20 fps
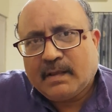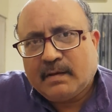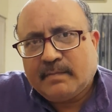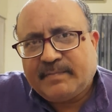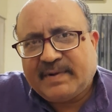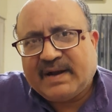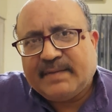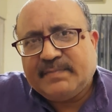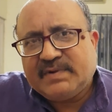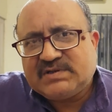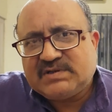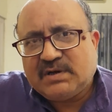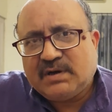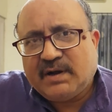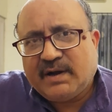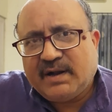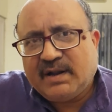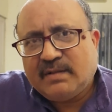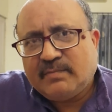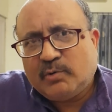Prime Minister
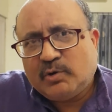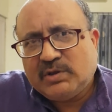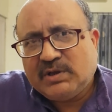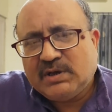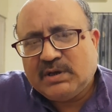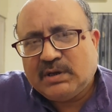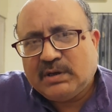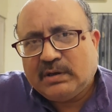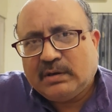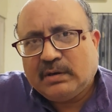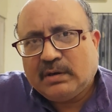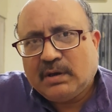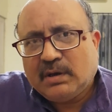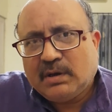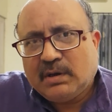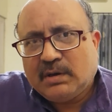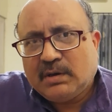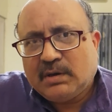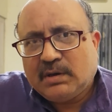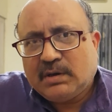Narendra Modi
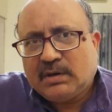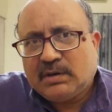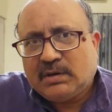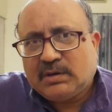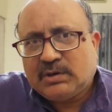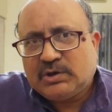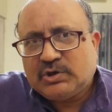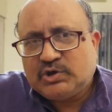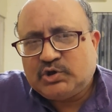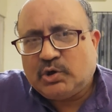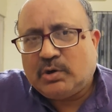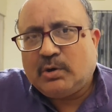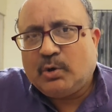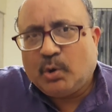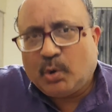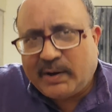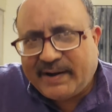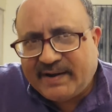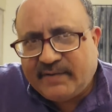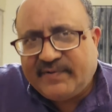should
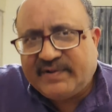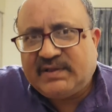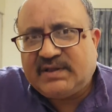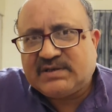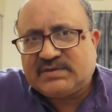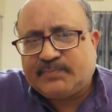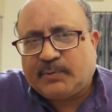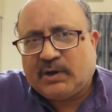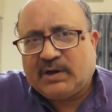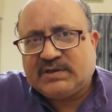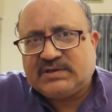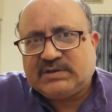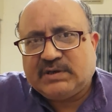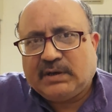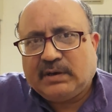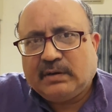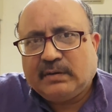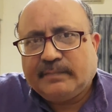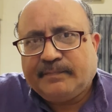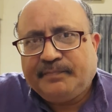go ahead with this policy.
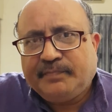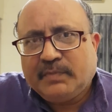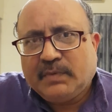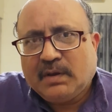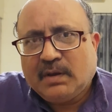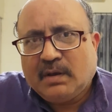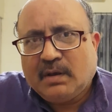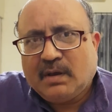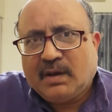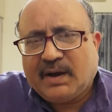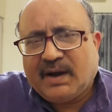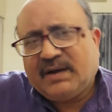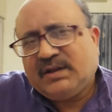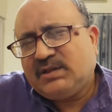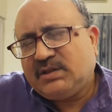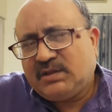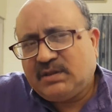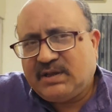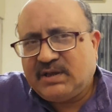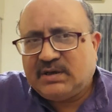
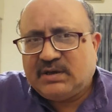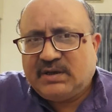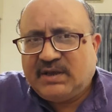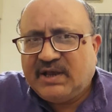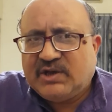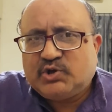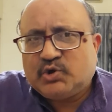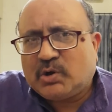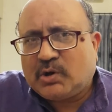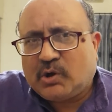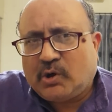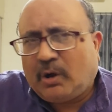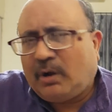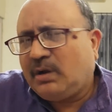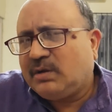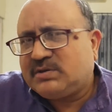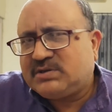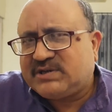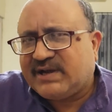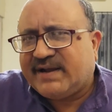And he should
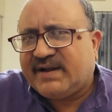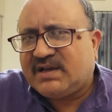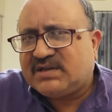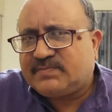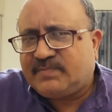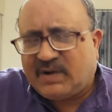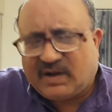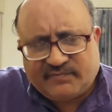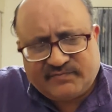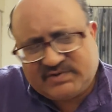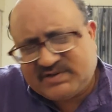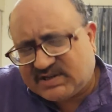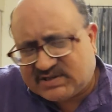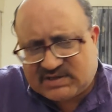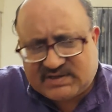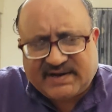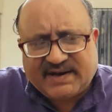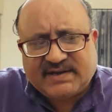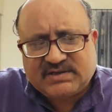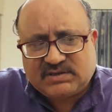call China's bluff
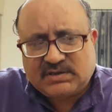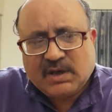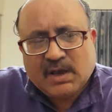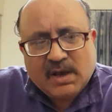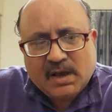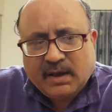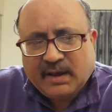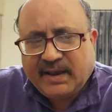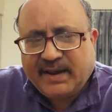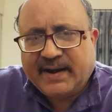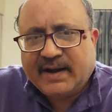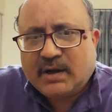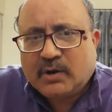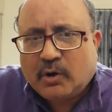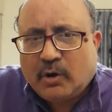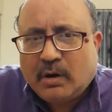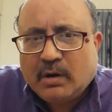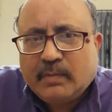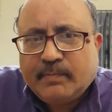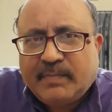just as he had
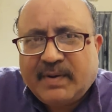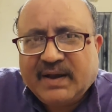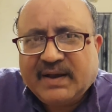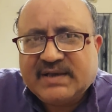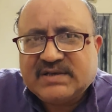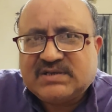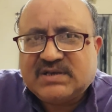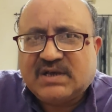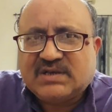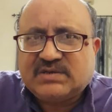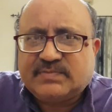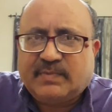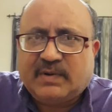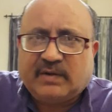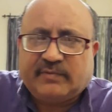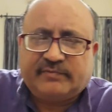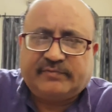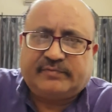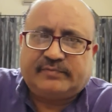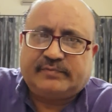called Pakistan's bluff